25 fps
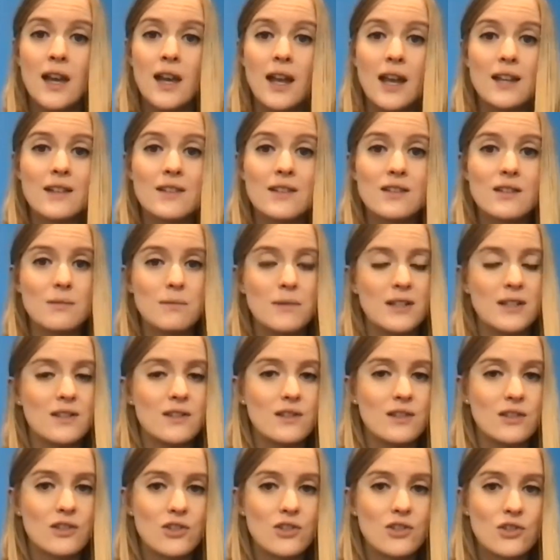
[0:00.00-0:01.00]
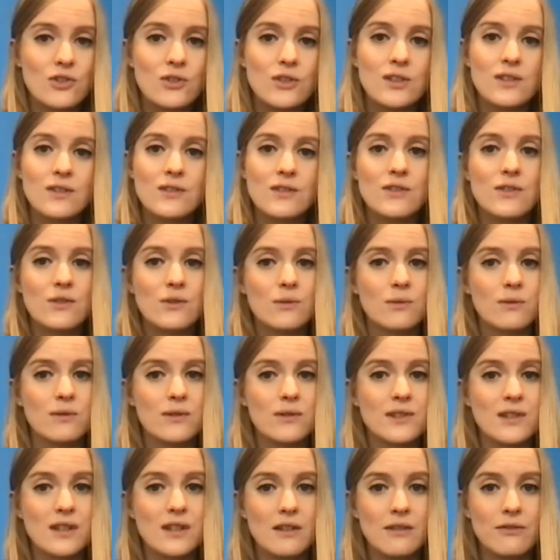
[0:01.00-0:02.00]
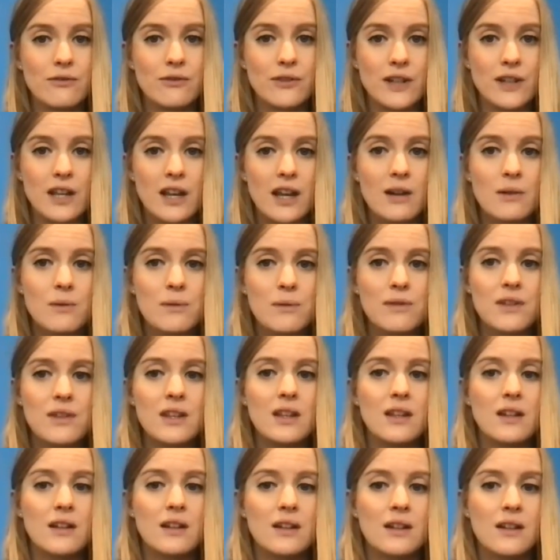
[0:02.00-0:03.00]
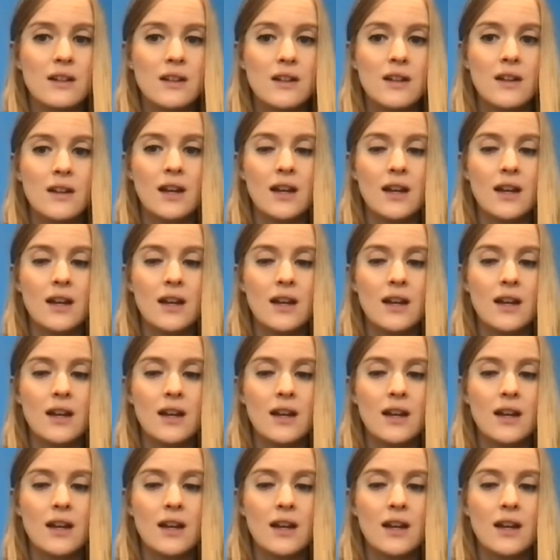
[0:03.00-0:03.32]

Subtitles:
as domestic students, you'll receive free healthcare,